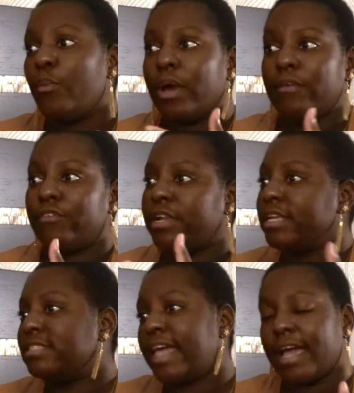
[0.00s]
whatever it
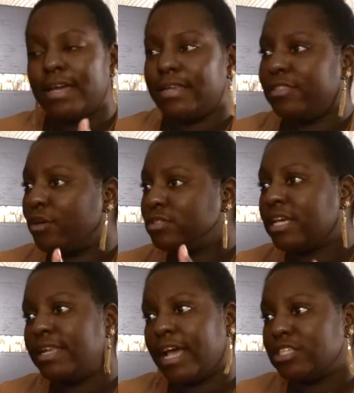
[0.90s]
is, those
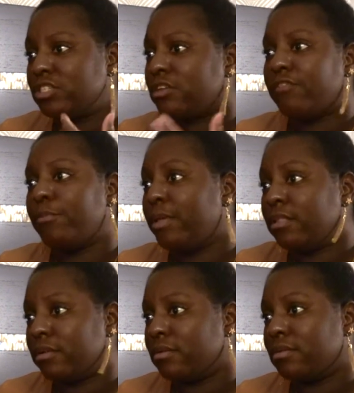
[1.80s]
connections are familial.